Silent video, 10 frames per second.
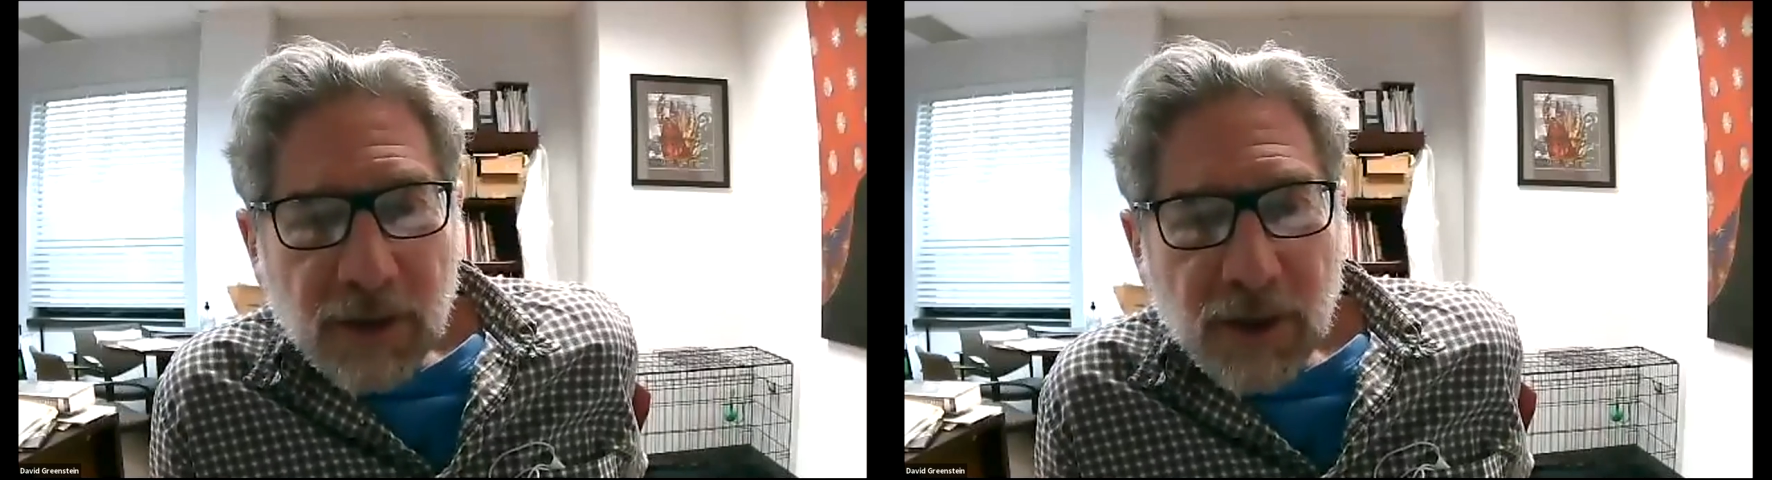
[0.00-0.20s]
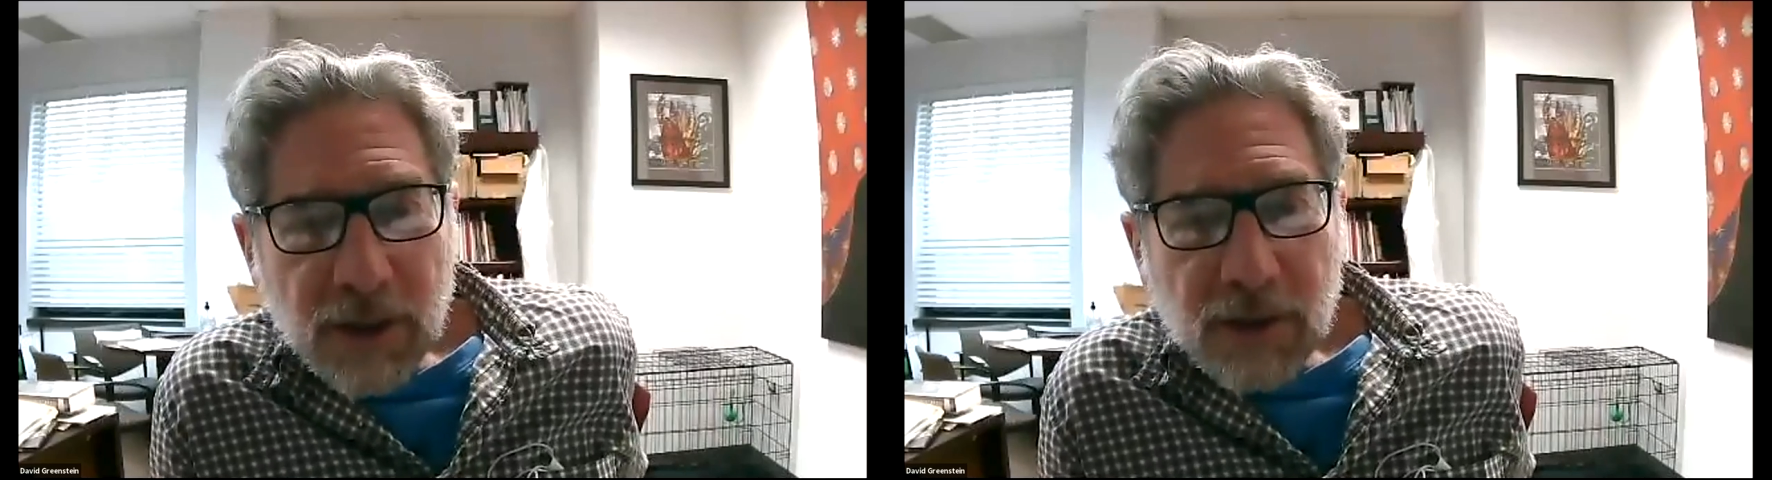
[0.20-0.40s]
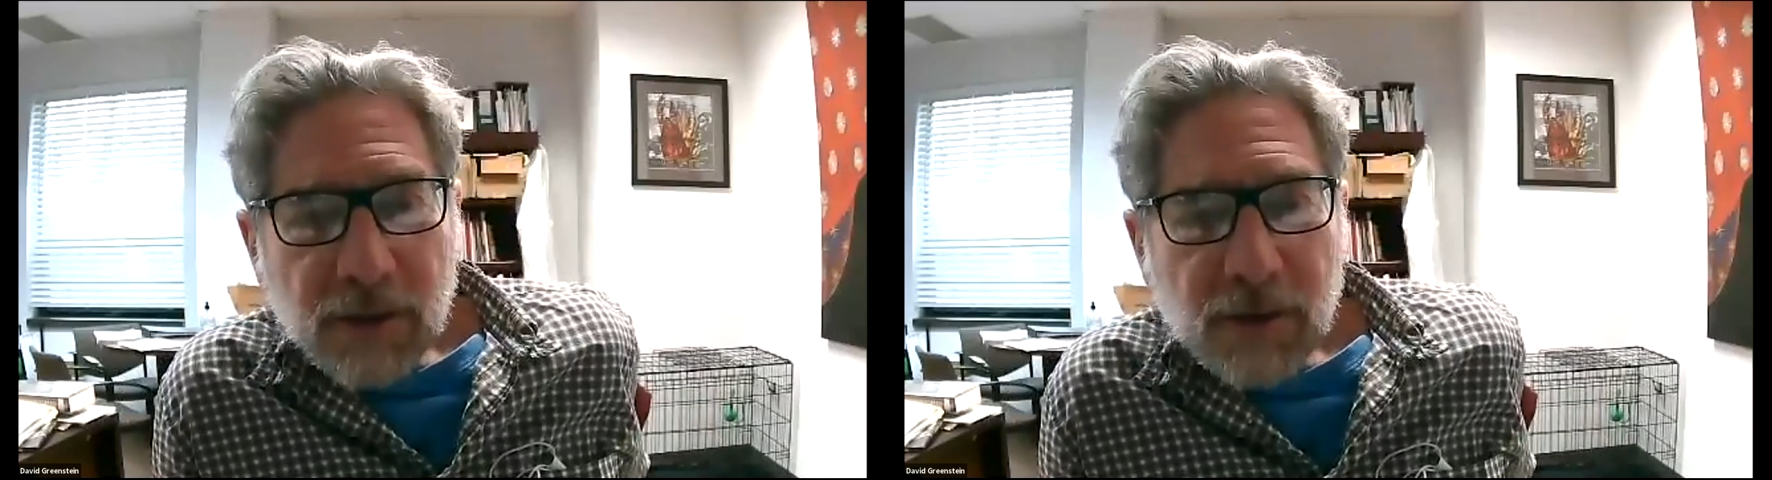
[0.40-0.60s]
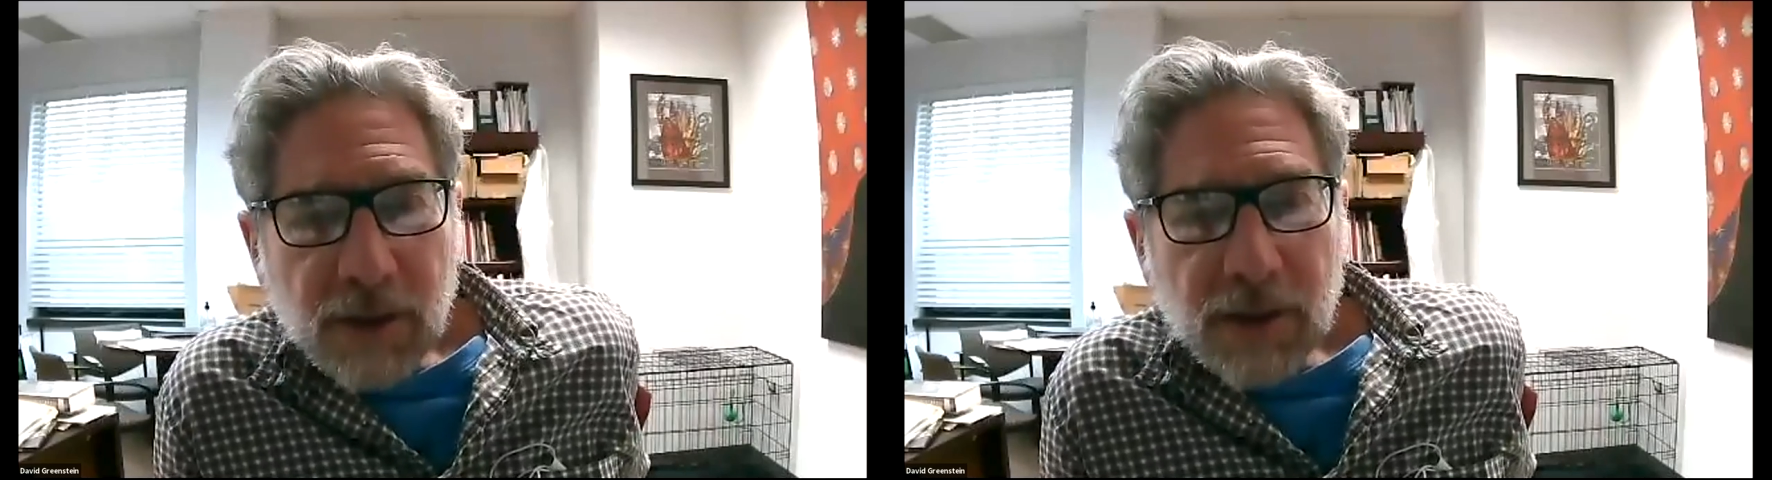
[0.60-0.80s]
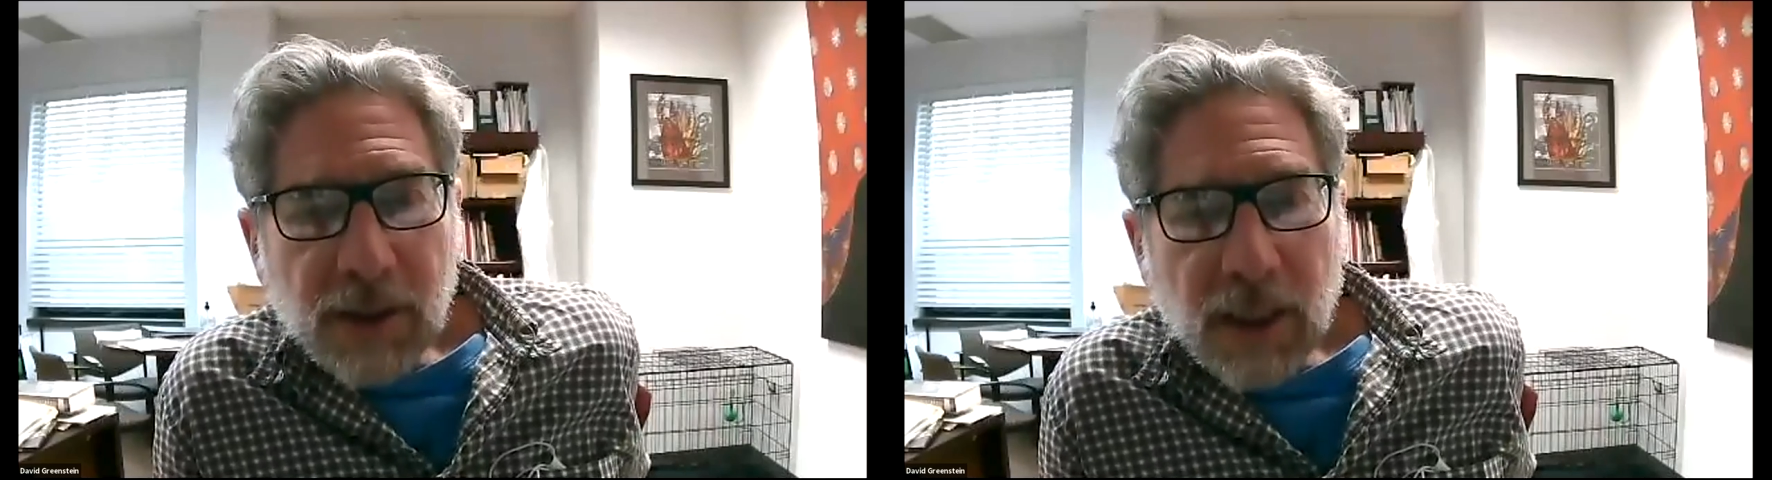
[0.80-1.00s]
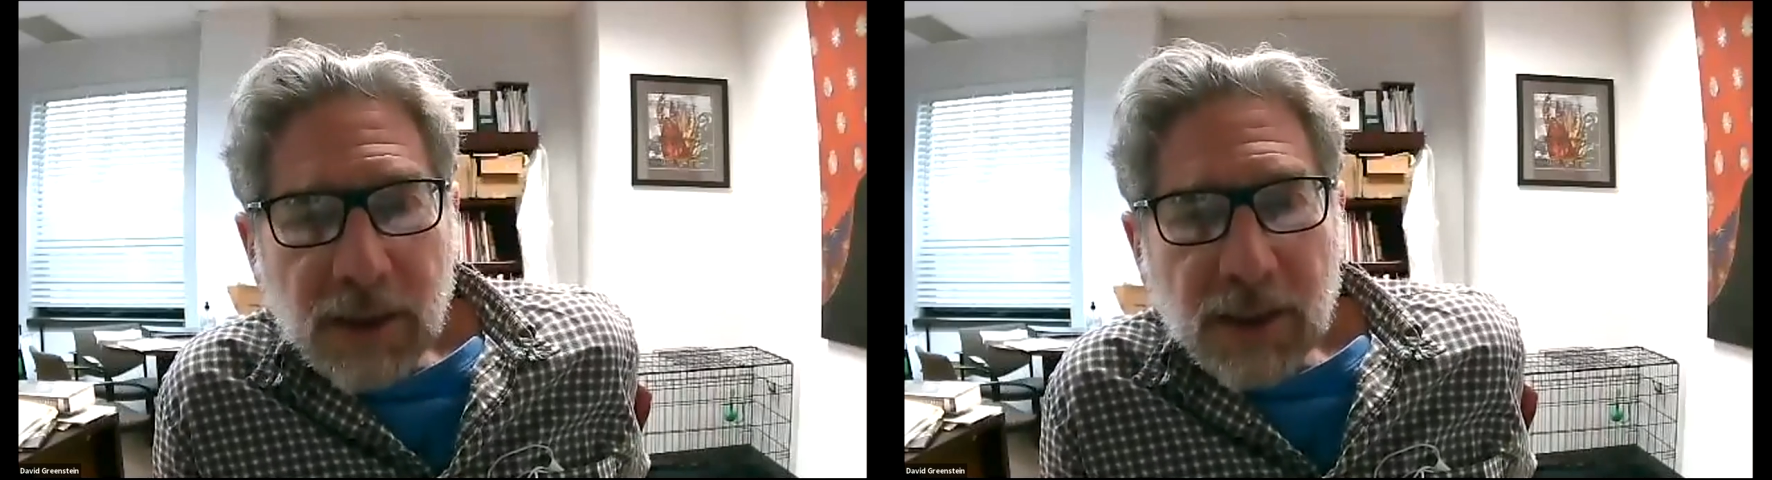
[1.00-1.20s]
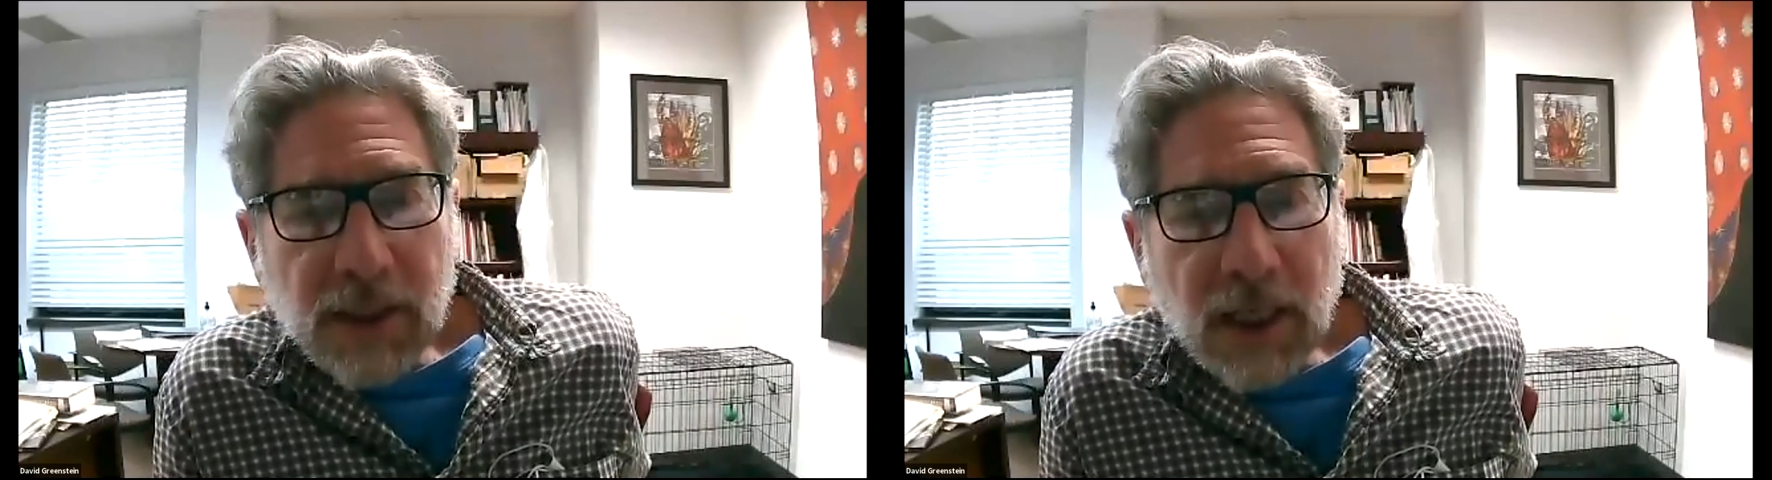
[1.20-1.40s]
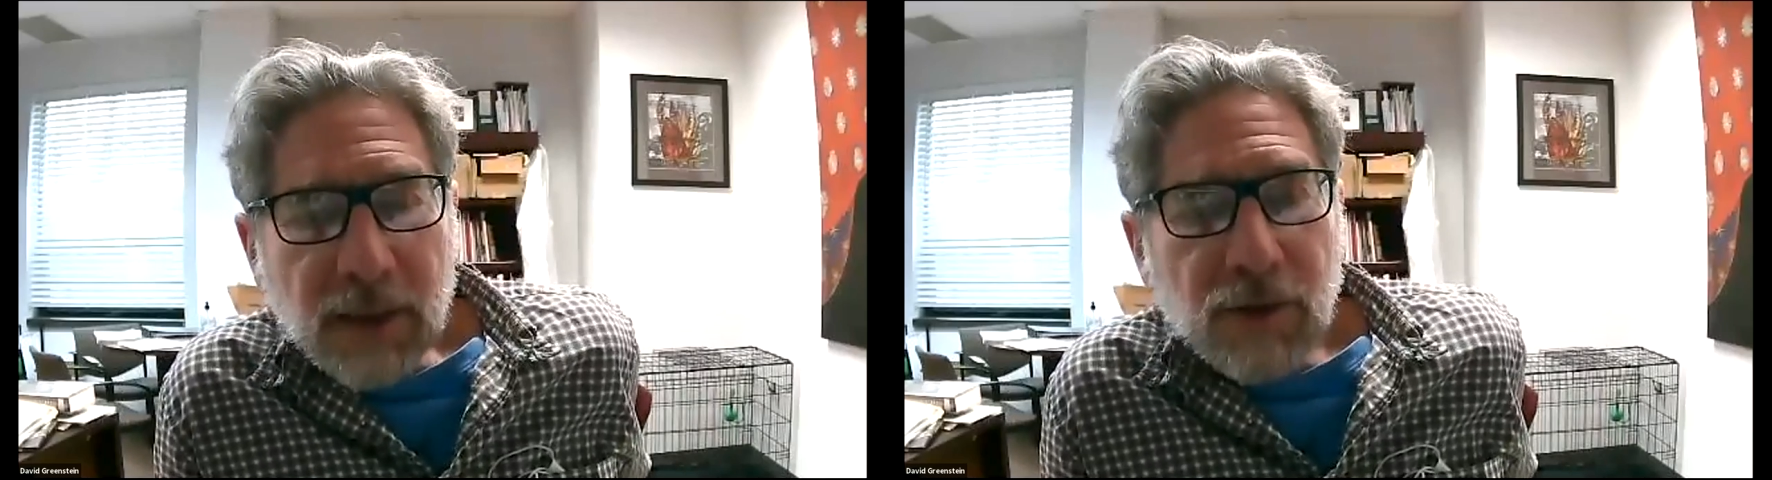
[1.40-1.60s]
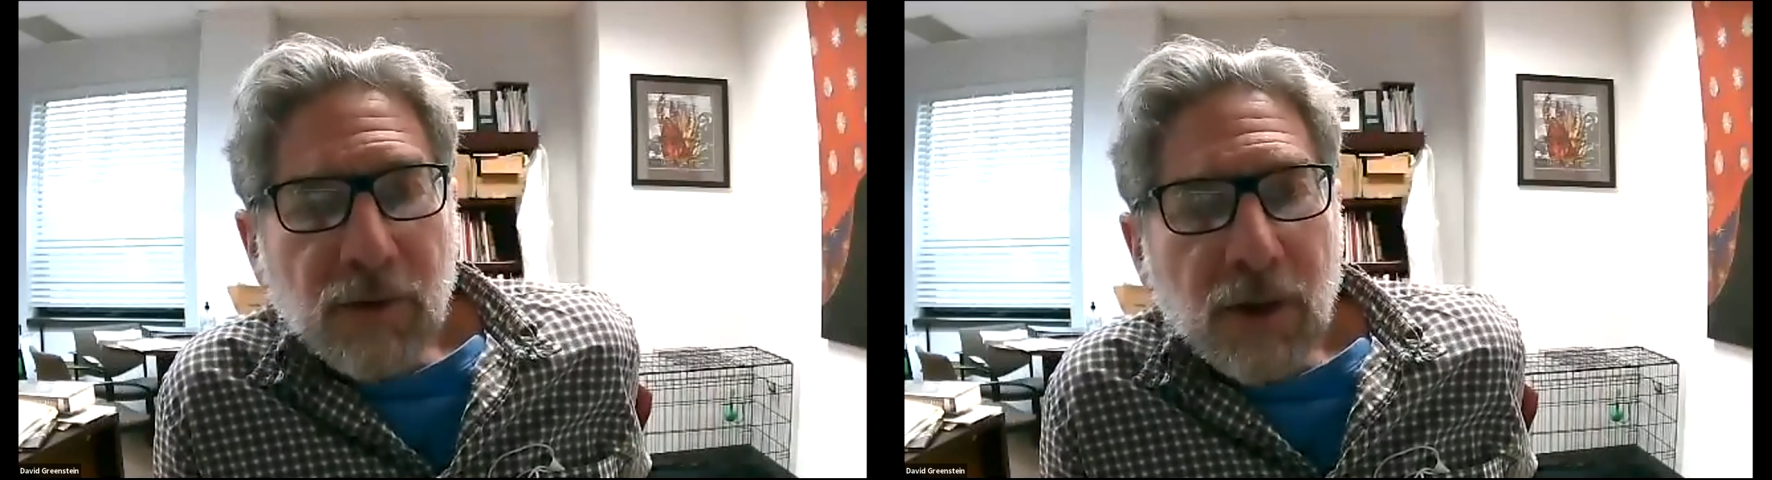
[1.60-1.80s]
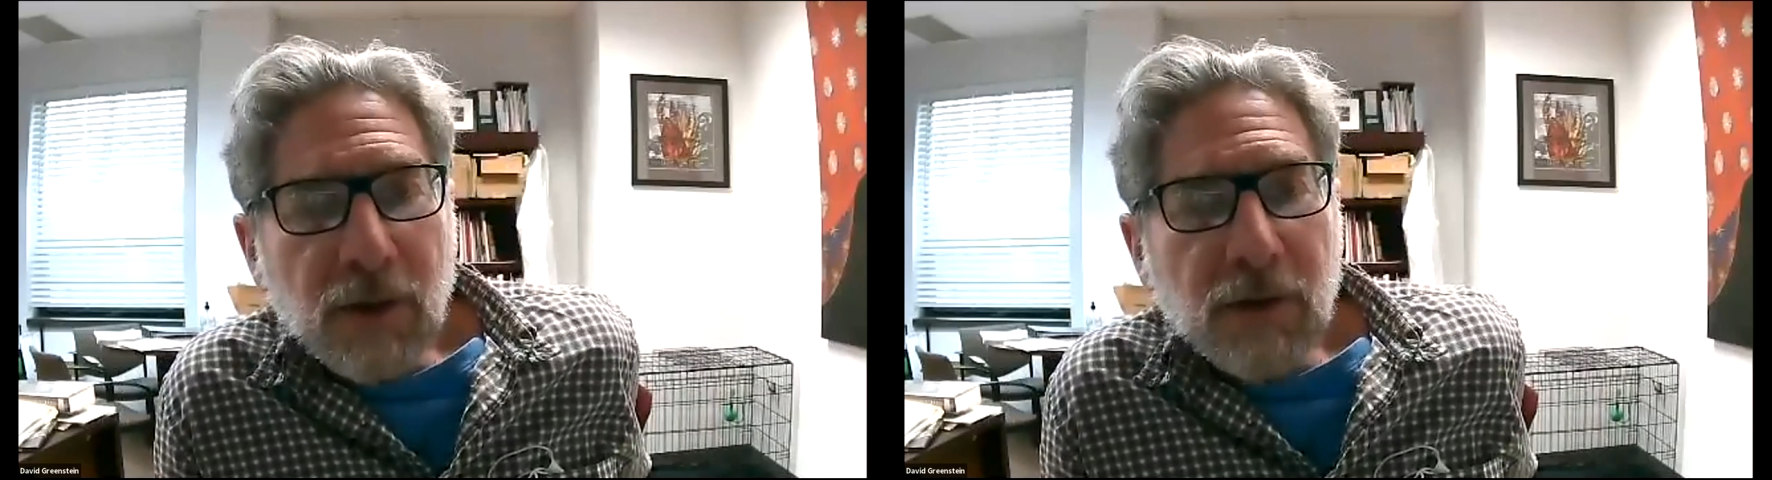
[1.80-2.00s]
She says just got to
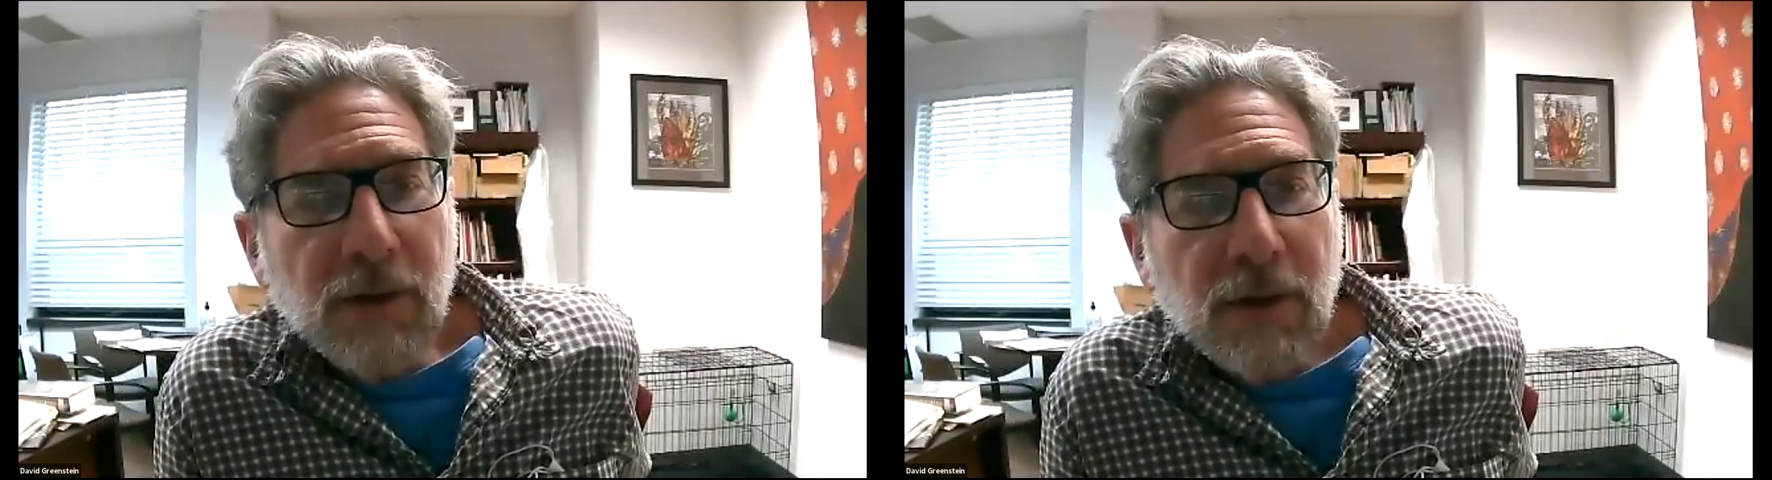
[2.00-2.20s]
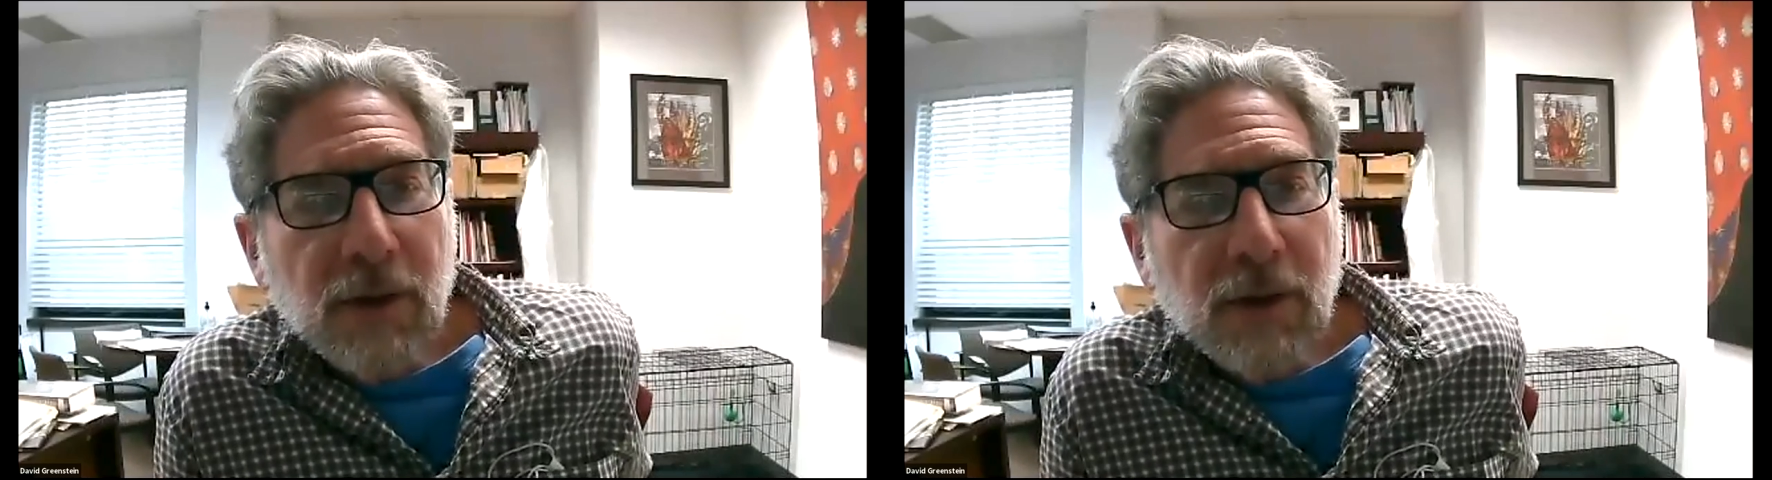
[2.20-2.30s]
do her,